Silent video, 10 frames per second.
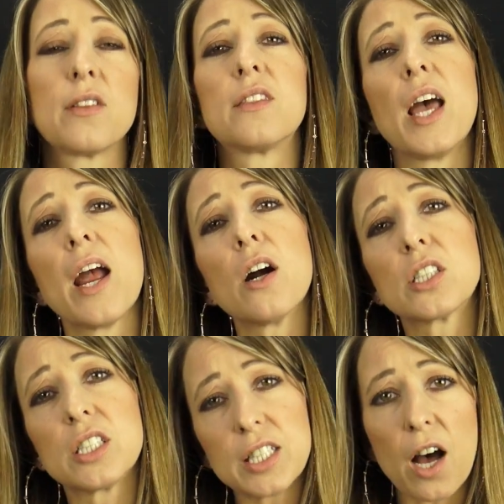that they are
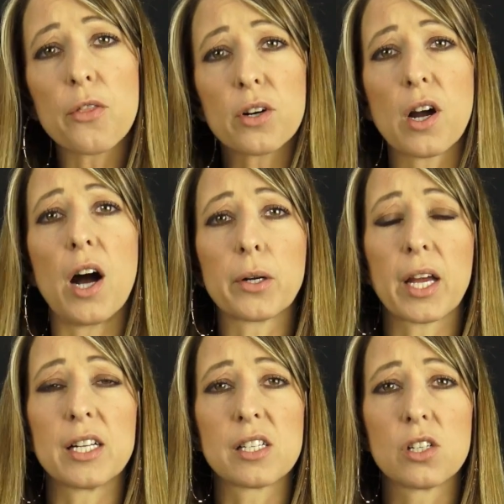to tell their
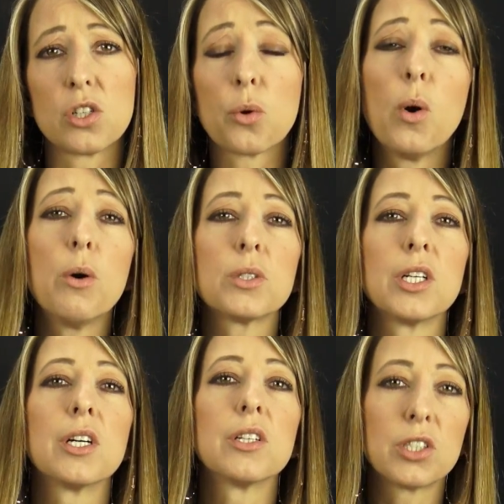congregants to,
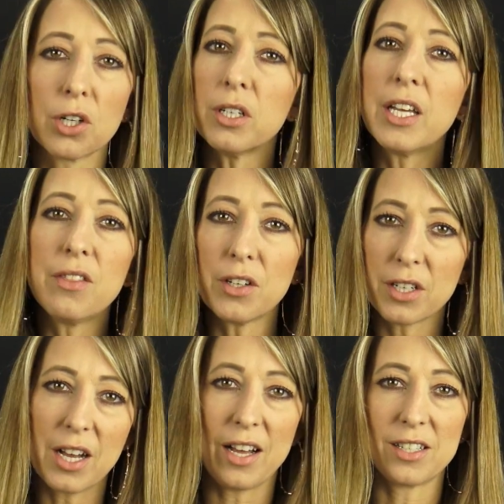quote, turn in their
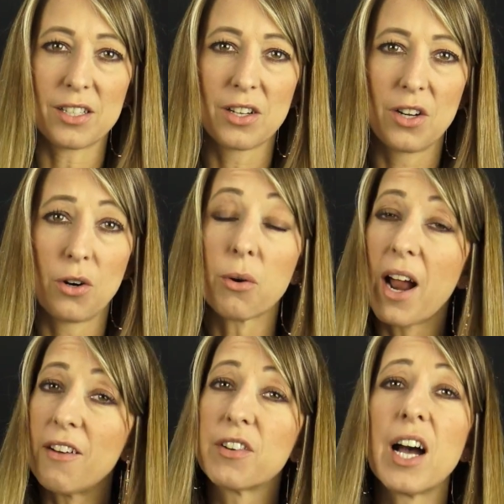guns or
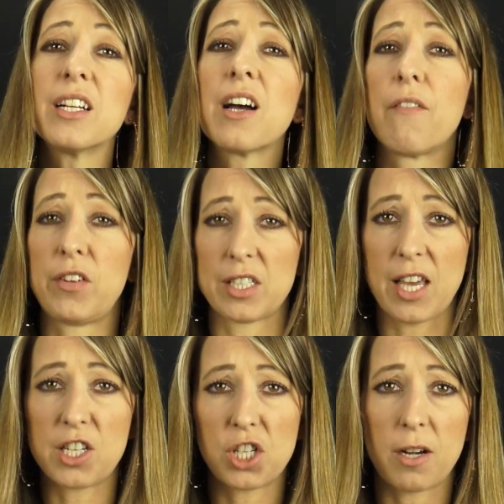have gun
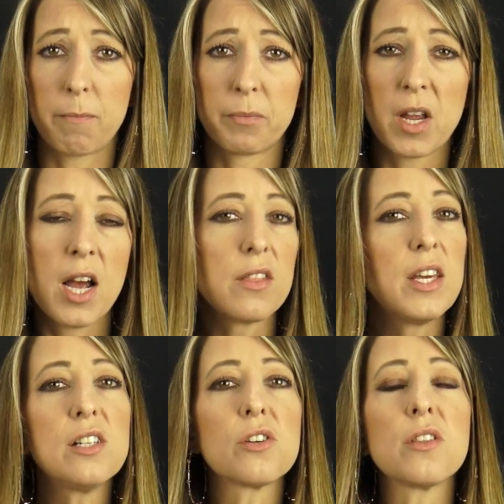confiscation.
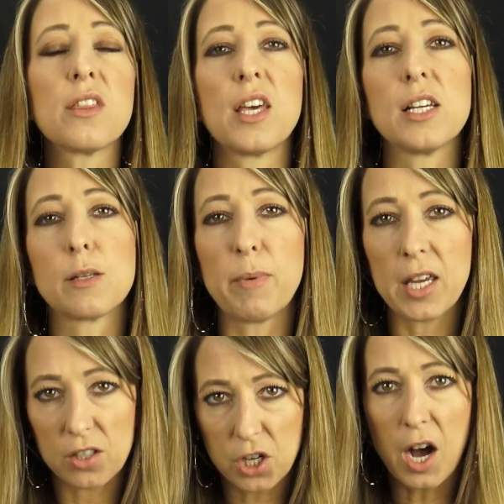These are the things
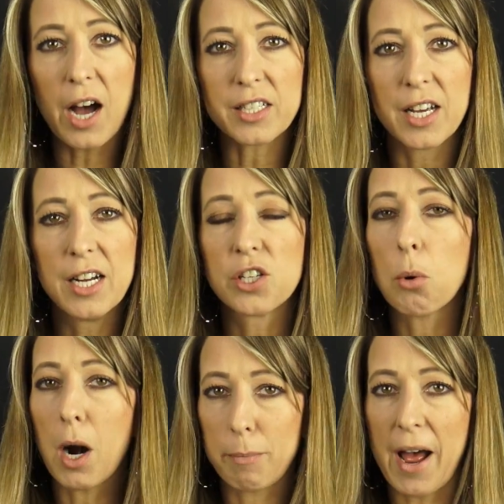being taught to
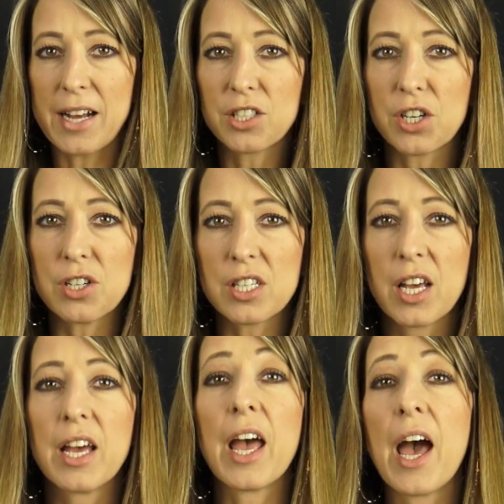our pastors
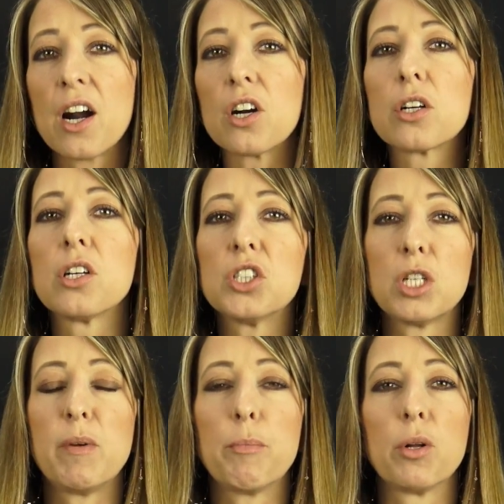and our
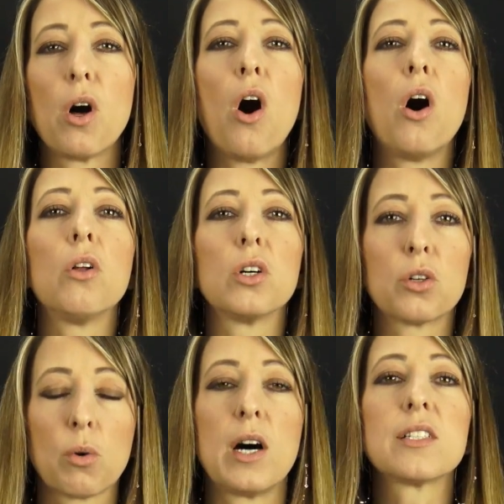clergy people all
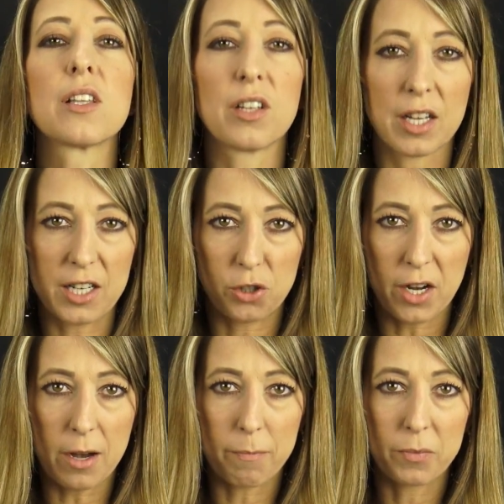across the
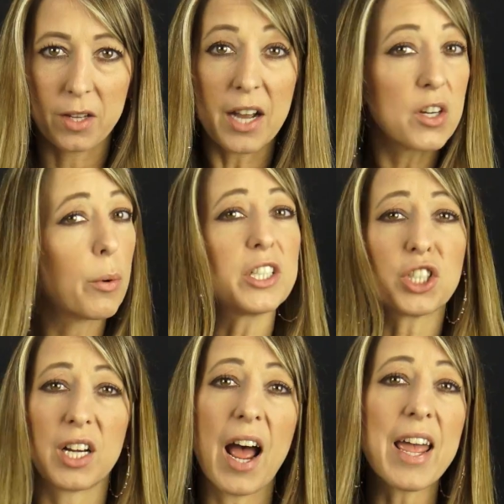country. And the
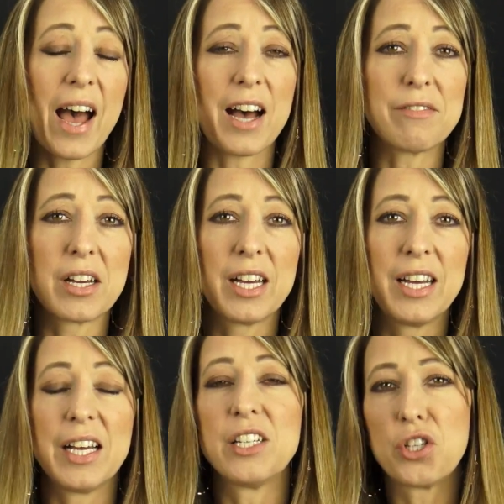question I have,
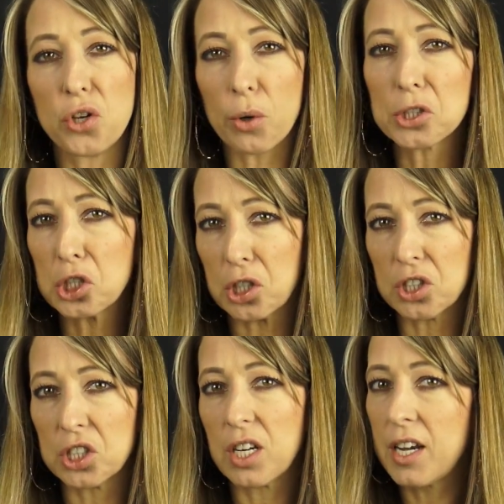is your
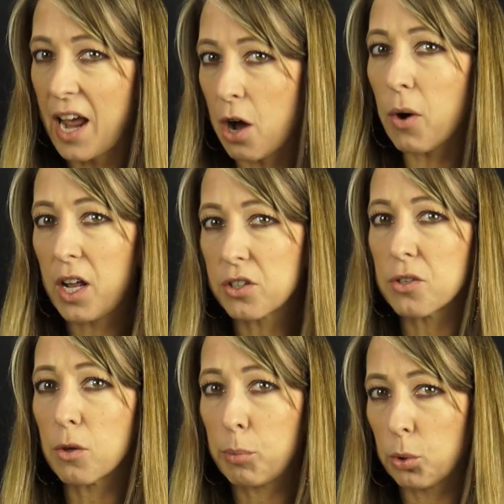church now
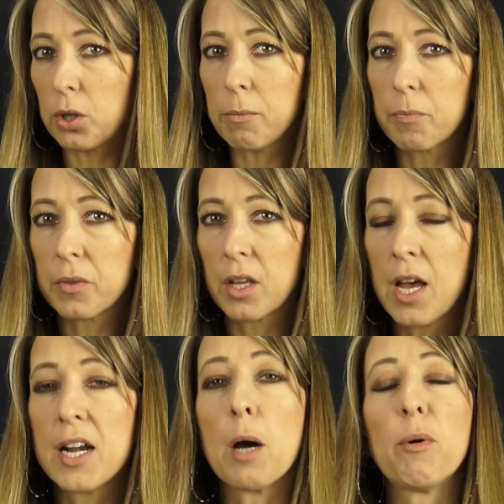under the pool?
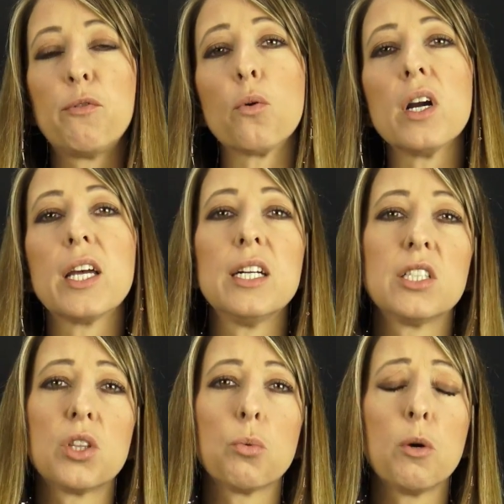Now, before I get
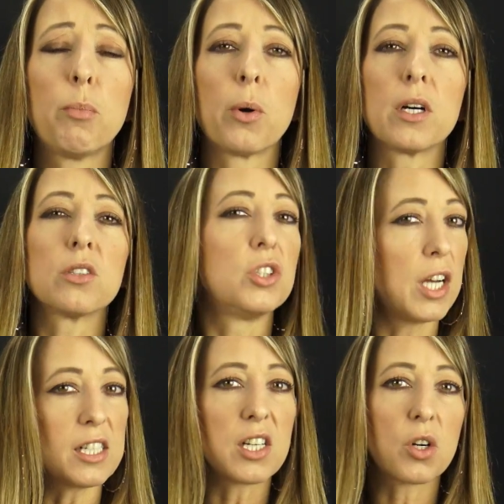into the report,
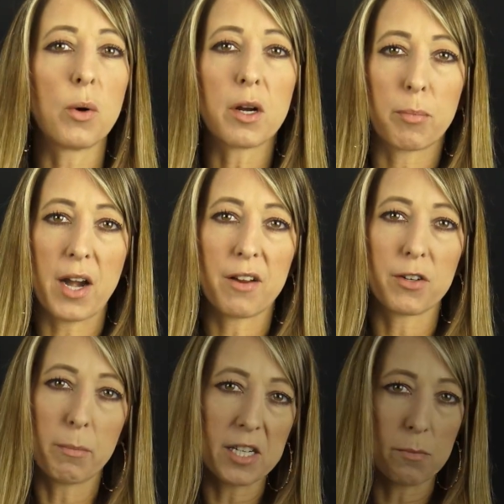just a quick break from my